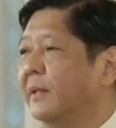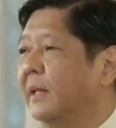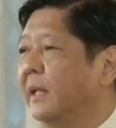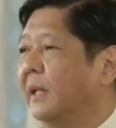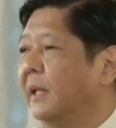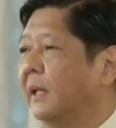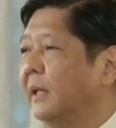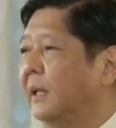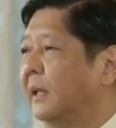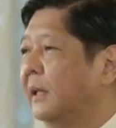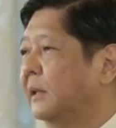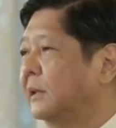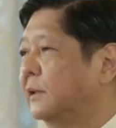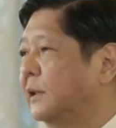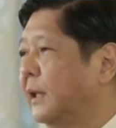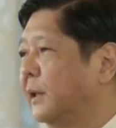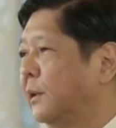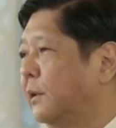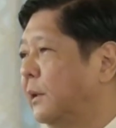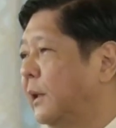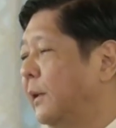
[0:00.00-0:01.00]
the
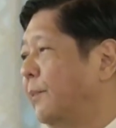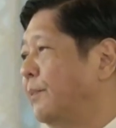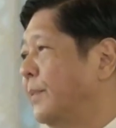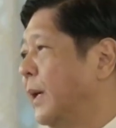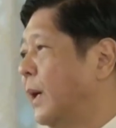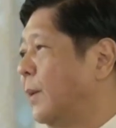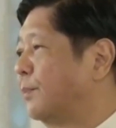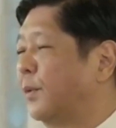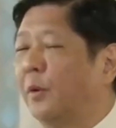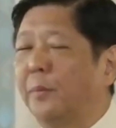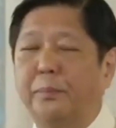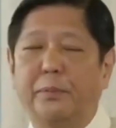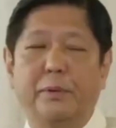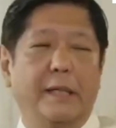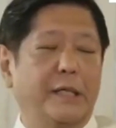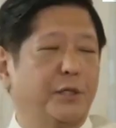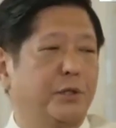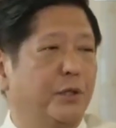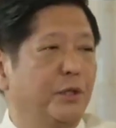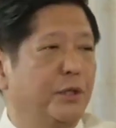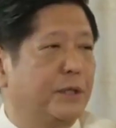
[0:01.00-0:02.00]
General
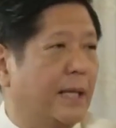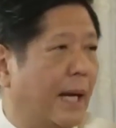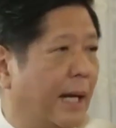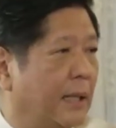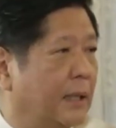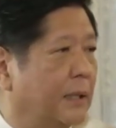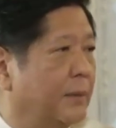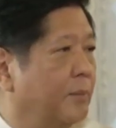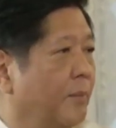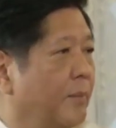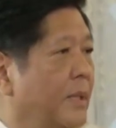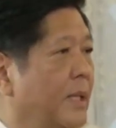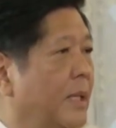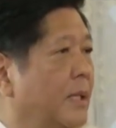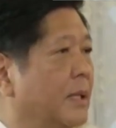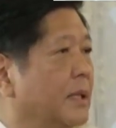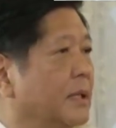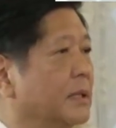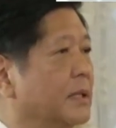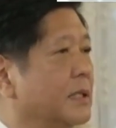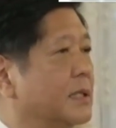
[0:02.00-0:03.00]
Appropriations Act.
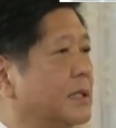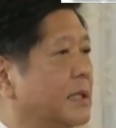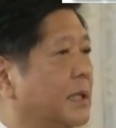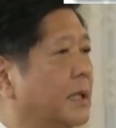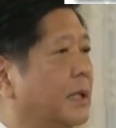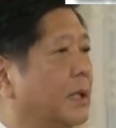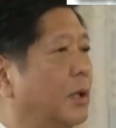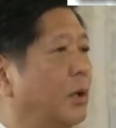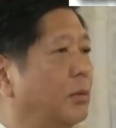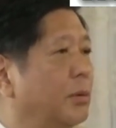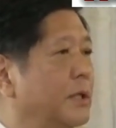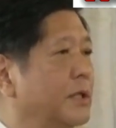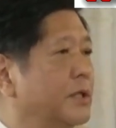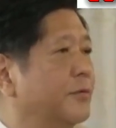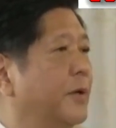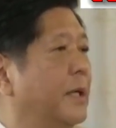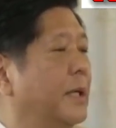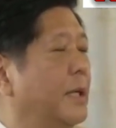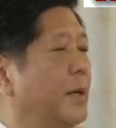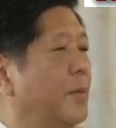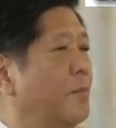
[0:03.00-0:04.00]
It is always
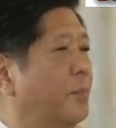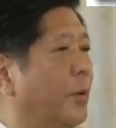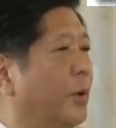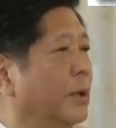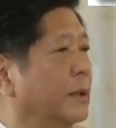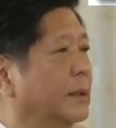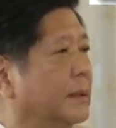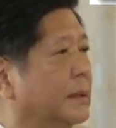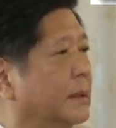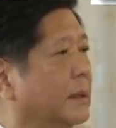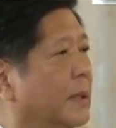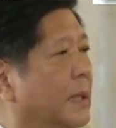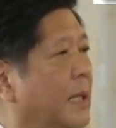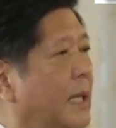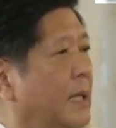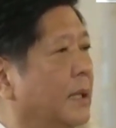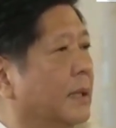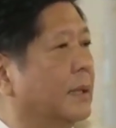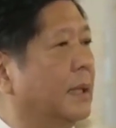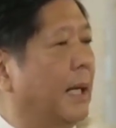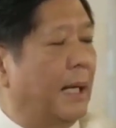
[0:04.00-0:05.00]
very important
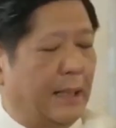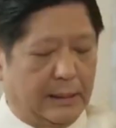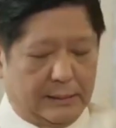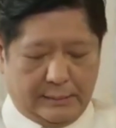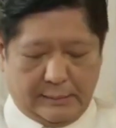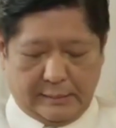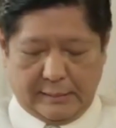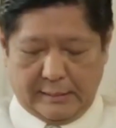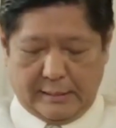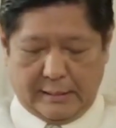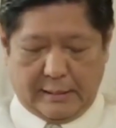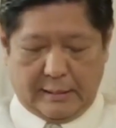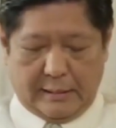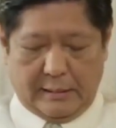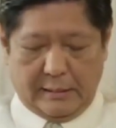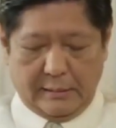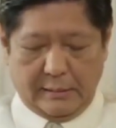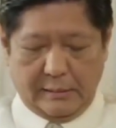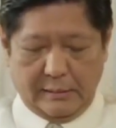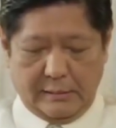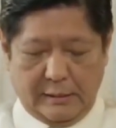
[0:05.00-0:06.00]
that
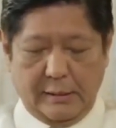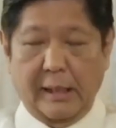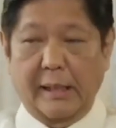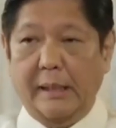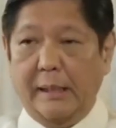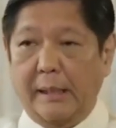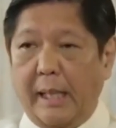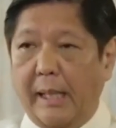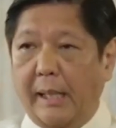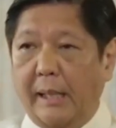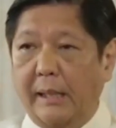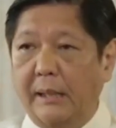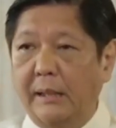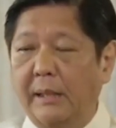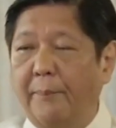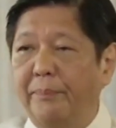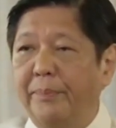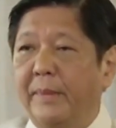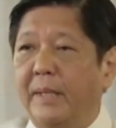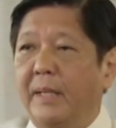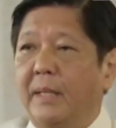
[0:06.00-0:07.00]
the GAA